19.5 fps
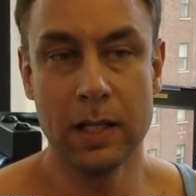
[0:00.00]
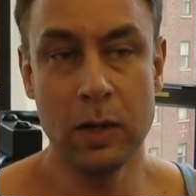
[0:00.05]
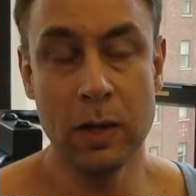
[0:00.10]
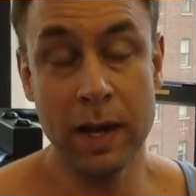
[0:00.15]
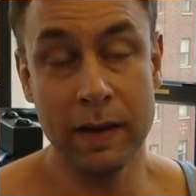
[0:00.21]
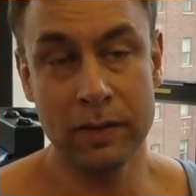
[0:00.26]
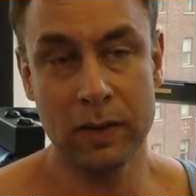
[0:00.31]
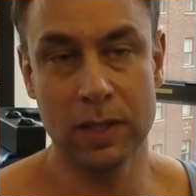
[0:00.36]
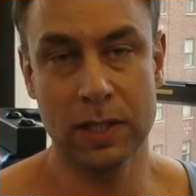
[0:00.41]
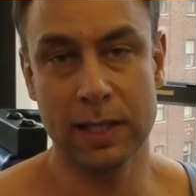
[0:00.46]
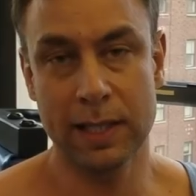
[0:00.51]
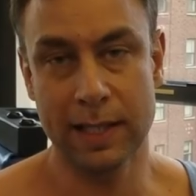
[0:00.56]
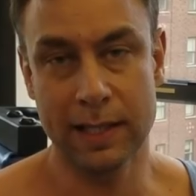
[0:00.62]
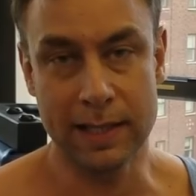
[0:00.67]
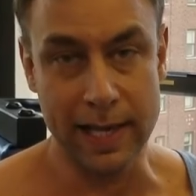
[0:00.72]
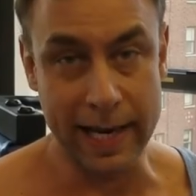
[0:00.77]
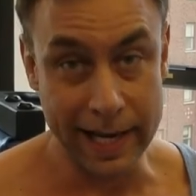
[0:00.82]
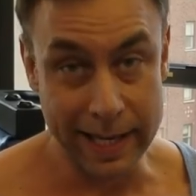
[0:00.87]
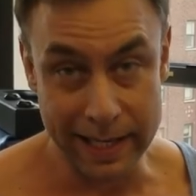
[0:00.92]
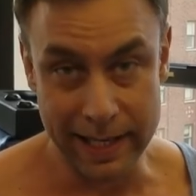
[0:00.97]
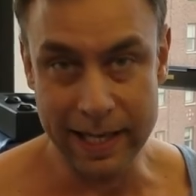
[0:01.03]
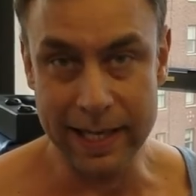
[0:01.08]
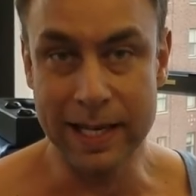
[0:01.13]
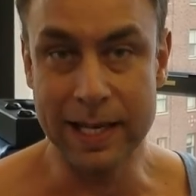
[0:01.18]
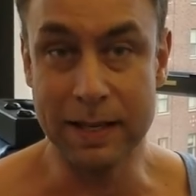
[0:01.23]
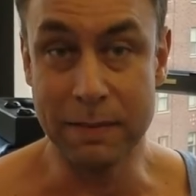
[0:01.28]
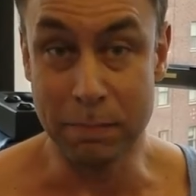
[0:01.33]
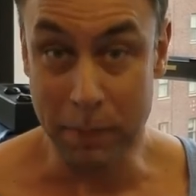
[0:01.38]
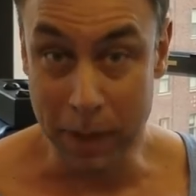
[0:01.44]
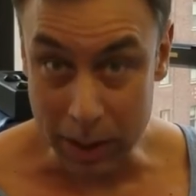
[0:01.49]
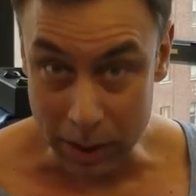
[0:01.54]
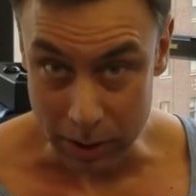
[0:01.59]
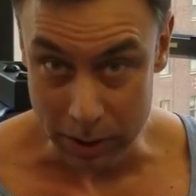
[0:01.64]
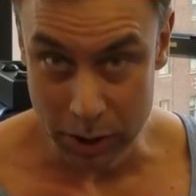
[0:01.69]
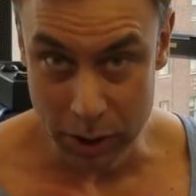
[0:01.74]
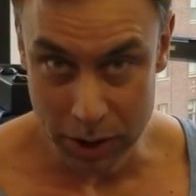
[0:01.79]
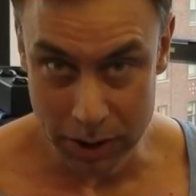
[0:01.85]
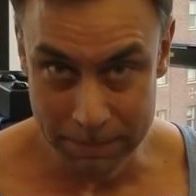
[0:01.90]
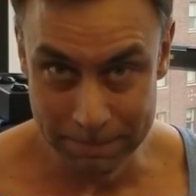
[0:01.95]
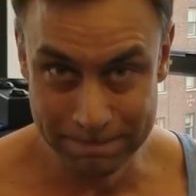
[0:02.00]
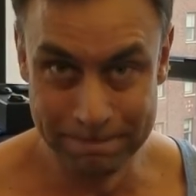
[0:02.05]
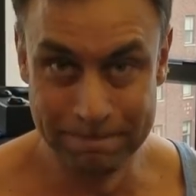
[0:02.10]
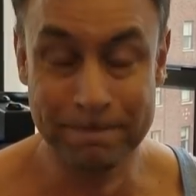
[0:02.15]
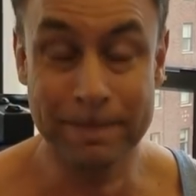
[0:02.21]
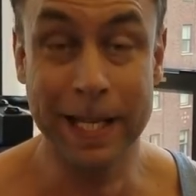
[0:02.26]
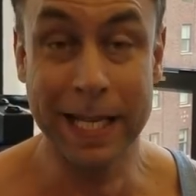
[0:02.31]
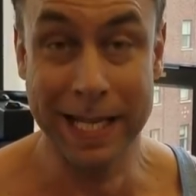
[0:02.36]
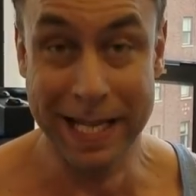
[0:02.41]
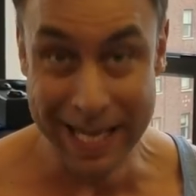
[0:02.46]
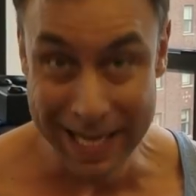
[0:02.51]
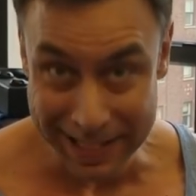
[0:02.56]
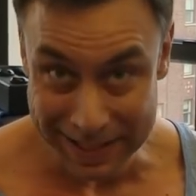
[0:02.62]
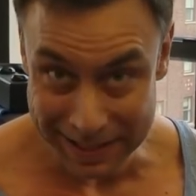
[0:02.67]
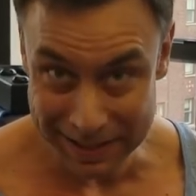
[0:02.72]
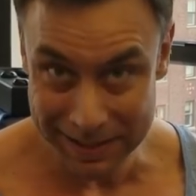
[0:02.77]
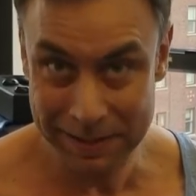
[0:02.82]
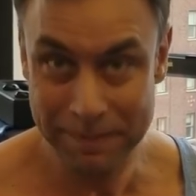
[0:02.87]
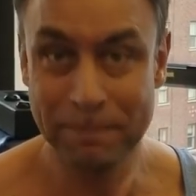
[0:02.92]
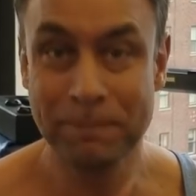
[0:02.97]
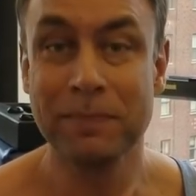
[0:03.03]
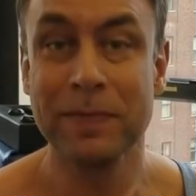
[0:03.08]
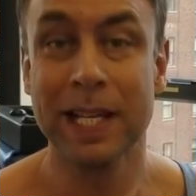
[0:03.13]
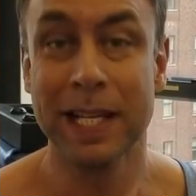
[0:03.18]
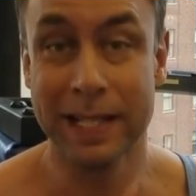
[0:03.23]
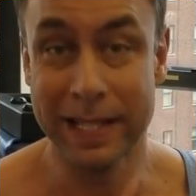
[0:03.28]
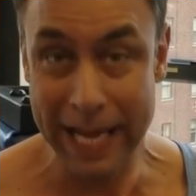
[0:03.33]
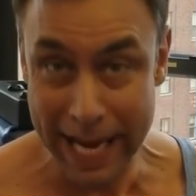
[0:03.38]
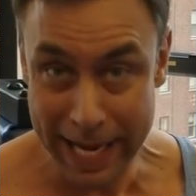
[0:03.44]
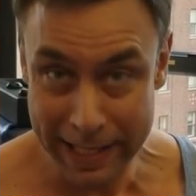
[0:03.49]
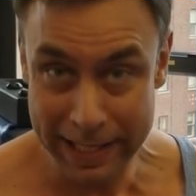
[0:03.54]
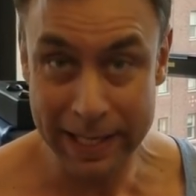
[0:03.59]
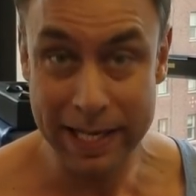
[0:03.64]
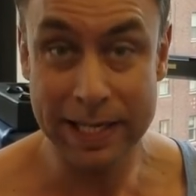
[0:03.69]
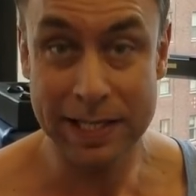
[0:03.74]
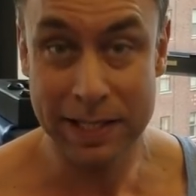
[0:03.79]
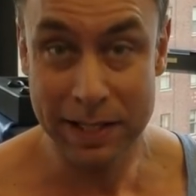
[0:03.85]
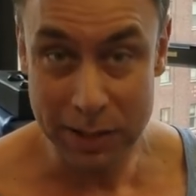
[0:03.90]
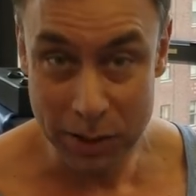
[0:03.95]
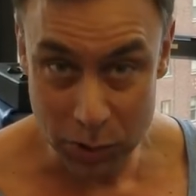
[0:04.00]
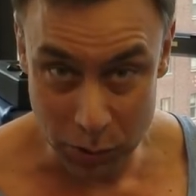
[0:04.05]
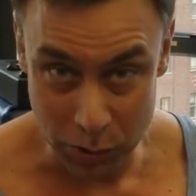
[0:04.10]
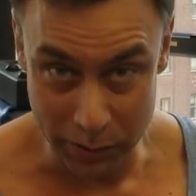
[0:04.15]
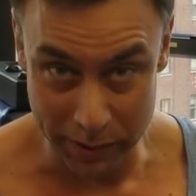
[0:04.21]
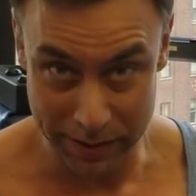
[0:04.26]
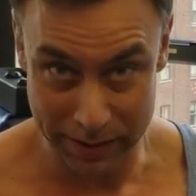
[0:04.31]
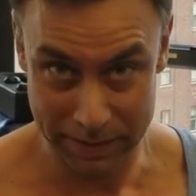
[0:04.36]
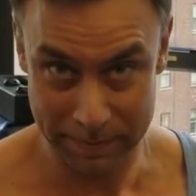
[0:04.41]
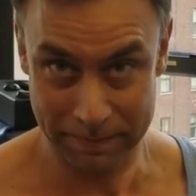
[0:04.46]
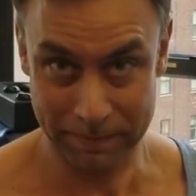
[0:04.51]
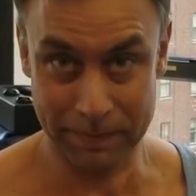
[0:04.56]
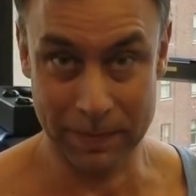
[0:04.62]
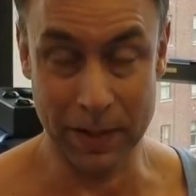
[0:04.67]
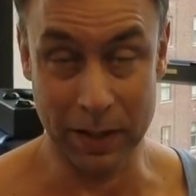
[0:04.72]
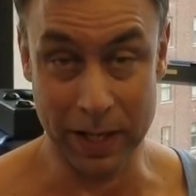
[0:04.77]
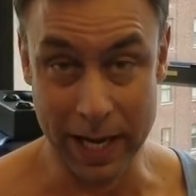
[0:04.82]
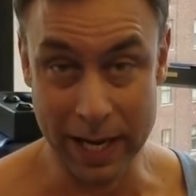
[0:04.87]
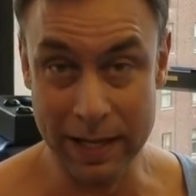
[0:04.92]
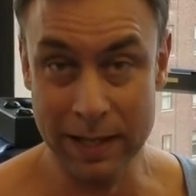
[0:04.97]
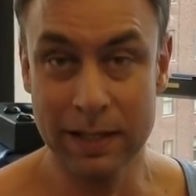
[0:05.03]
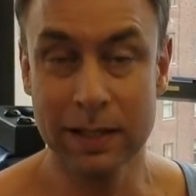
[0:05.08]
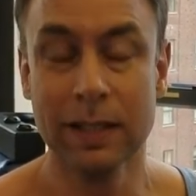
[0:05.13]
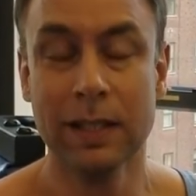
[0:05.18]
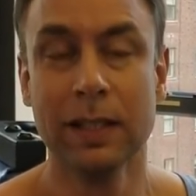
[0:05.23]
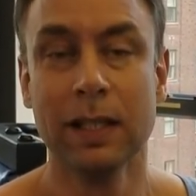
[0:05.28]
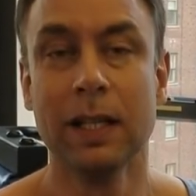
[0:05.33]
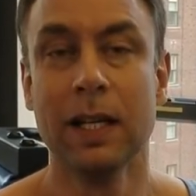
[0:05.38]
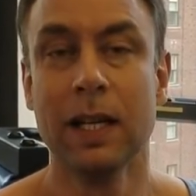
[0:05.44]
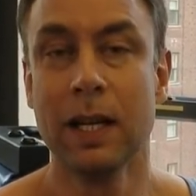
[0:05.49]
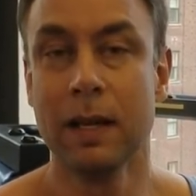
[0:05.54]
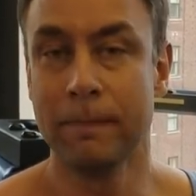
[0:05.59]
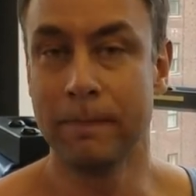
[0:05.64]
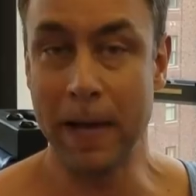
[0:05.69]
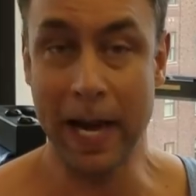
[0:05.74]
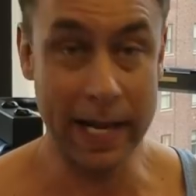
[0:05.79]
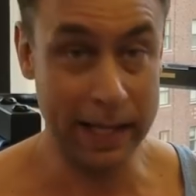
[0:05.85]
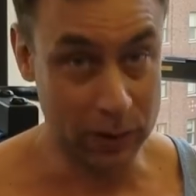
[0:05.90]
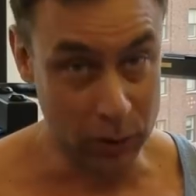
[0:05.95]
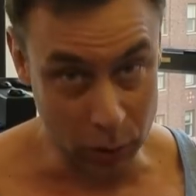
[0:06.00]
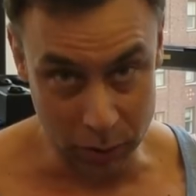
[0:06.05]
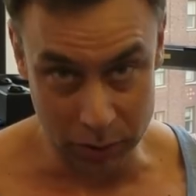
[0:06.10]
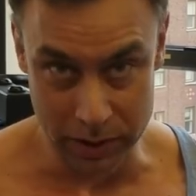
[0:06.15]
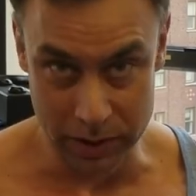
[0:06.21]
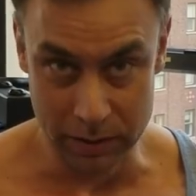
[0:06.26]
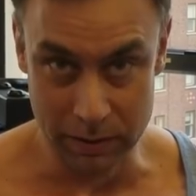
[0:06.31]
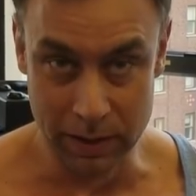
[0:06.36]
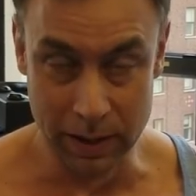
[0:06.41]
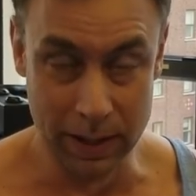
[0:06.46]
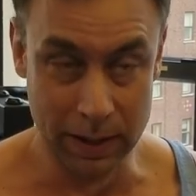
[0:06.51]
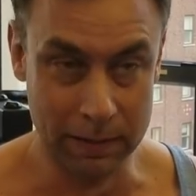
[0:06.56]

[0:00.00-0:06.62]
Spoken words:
you have to start dieting in March. Yes, that is the truth, okay? I told you.